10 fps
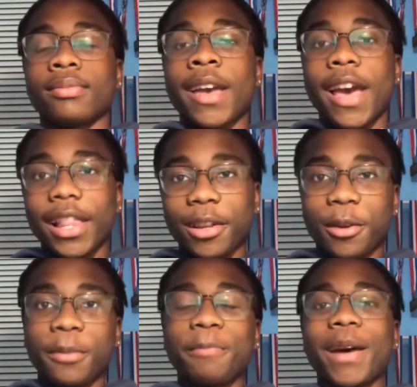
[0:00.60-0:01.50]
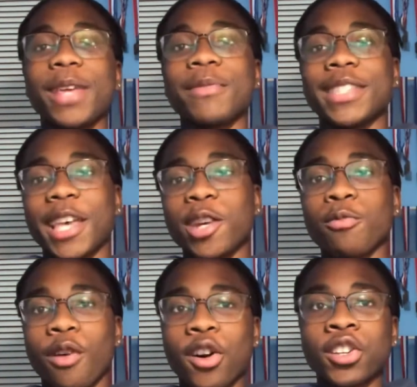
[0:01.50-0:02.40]
Hello, my name is Daniel
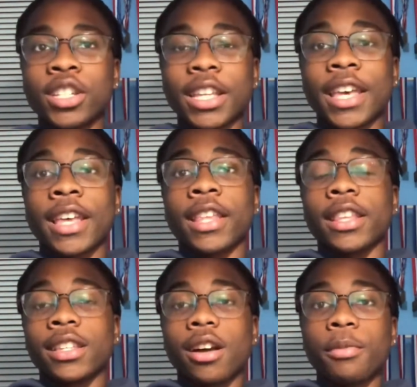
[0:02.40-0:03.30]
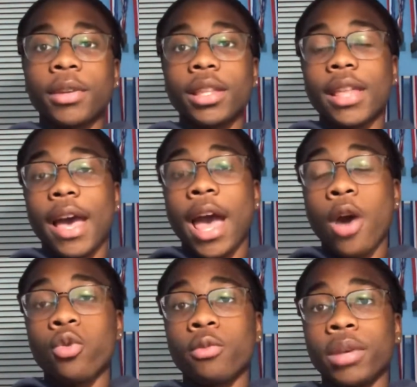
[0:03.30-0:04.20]
Mars, and the topic that I
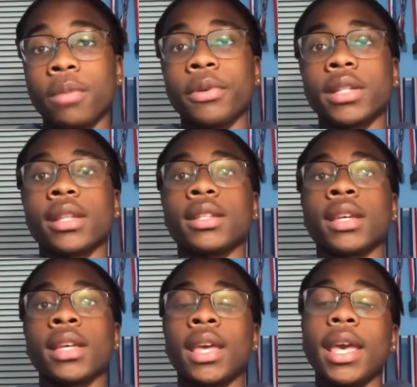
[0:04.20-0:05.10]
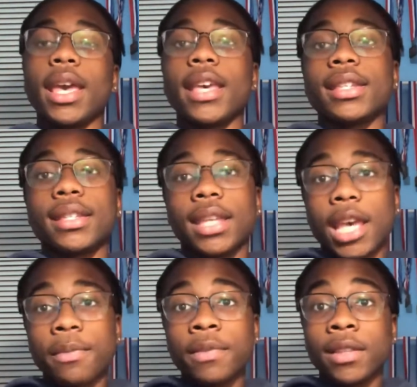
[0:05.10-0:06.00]
will be presenting is
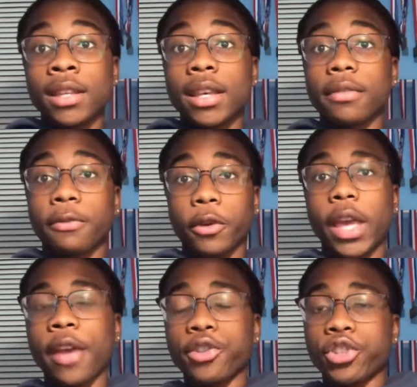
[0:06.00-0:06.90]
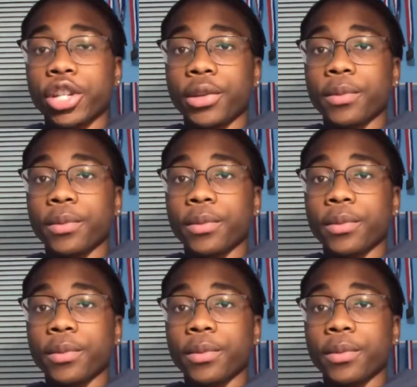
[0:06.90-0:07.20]
Gibbs free energy.